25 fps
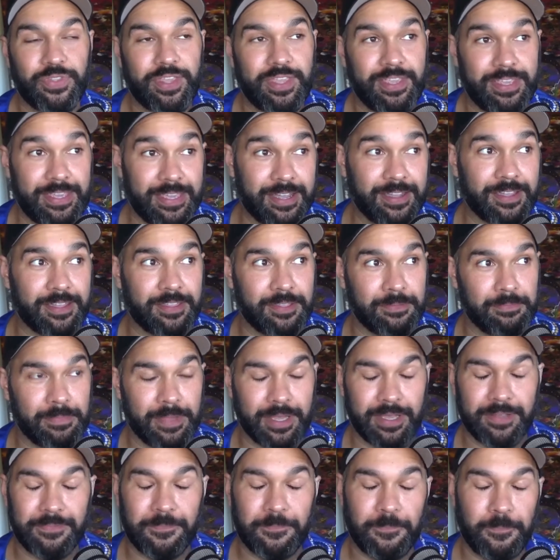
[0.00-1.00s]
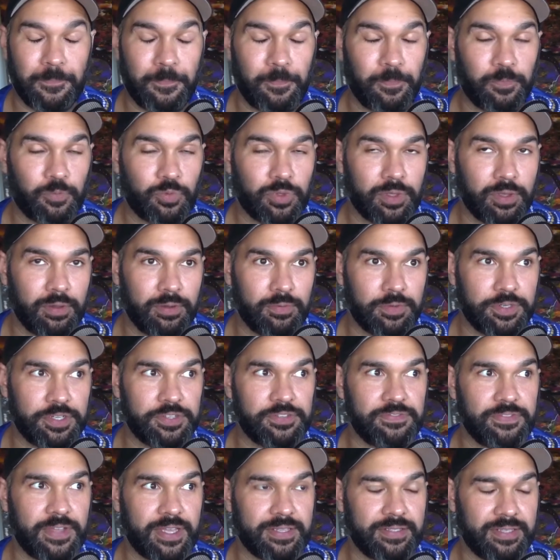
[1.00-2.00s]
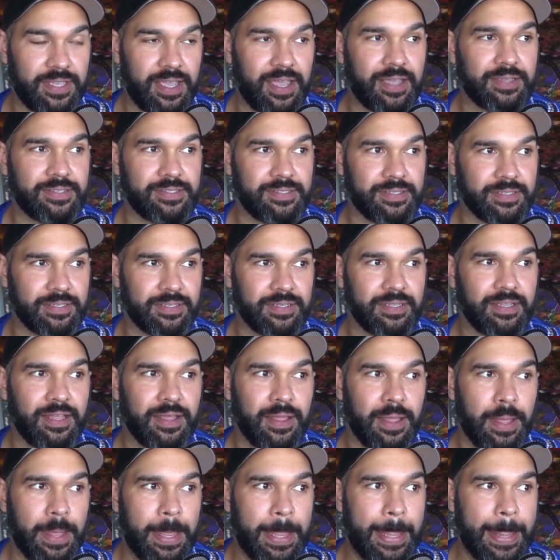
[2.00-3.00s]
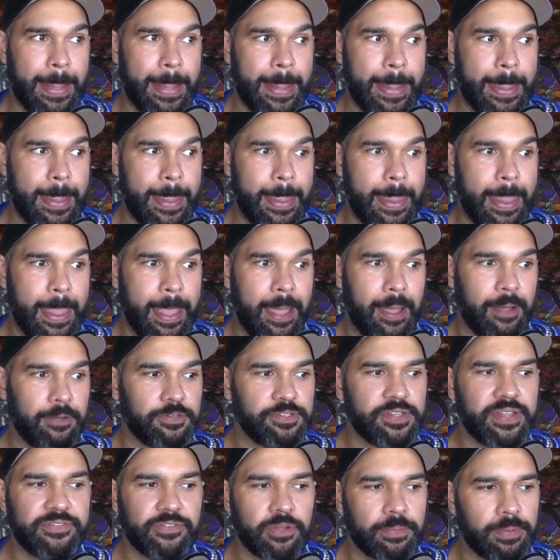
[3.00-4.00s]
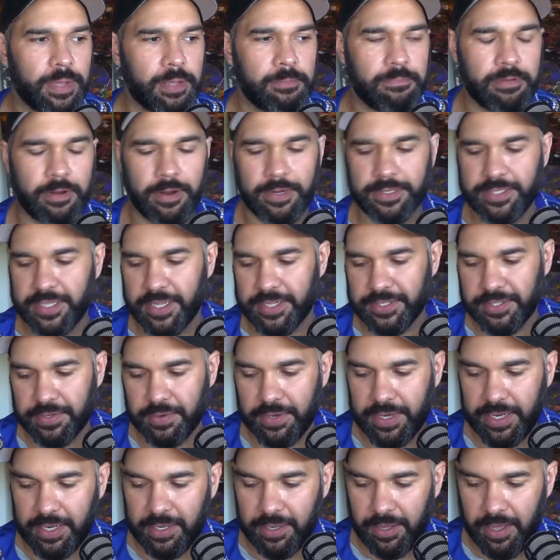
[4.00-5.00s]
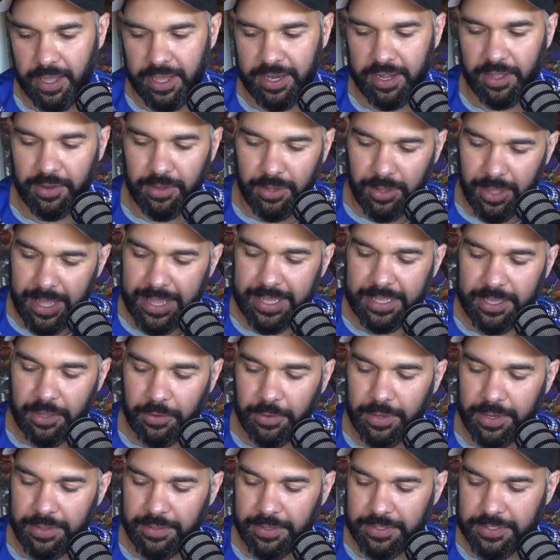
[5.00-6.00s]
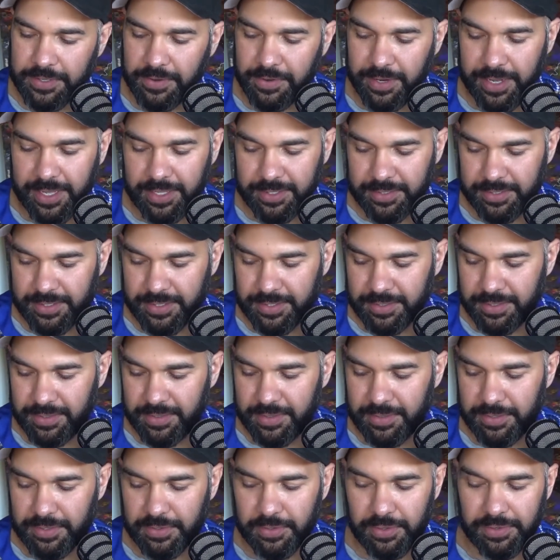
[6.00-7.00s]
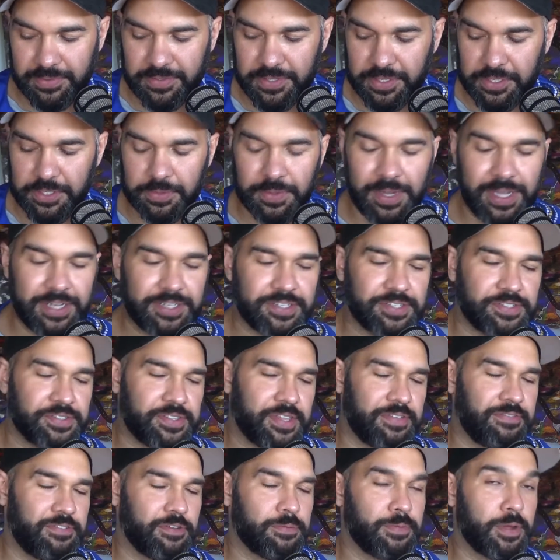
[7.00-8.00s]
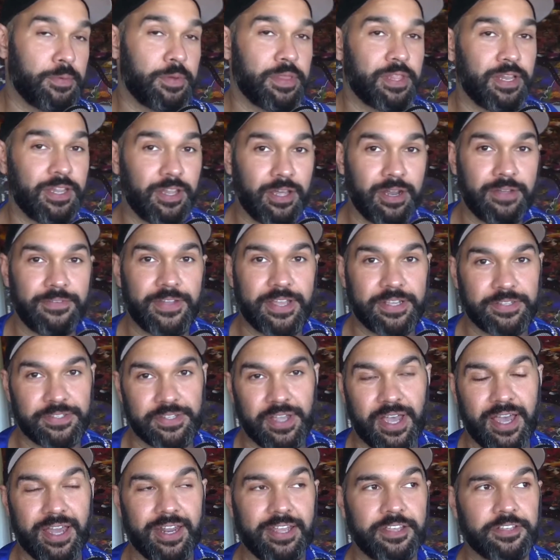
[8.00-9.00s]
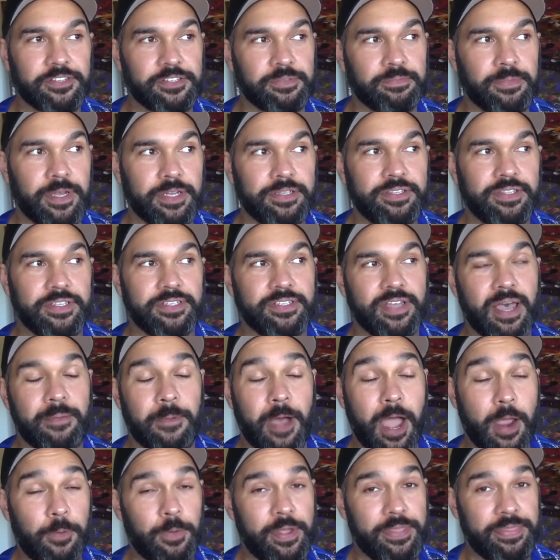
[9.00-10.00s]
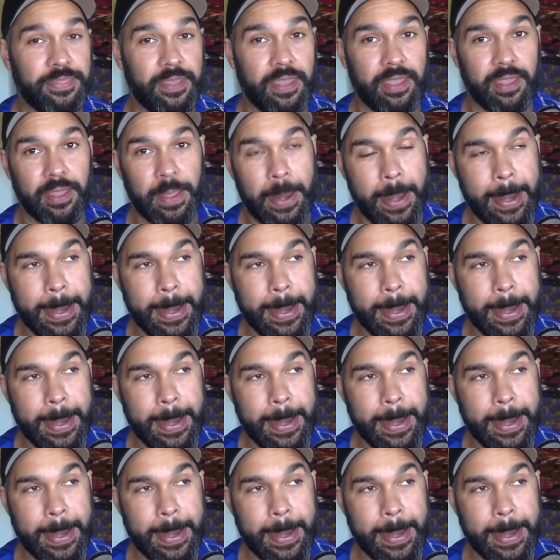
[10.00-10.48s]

younger than me, which is fantastic. I was never a big protester. I don't like going to those crowds sort of situations. They fill me with a lot of anxiety because most of the time I went there,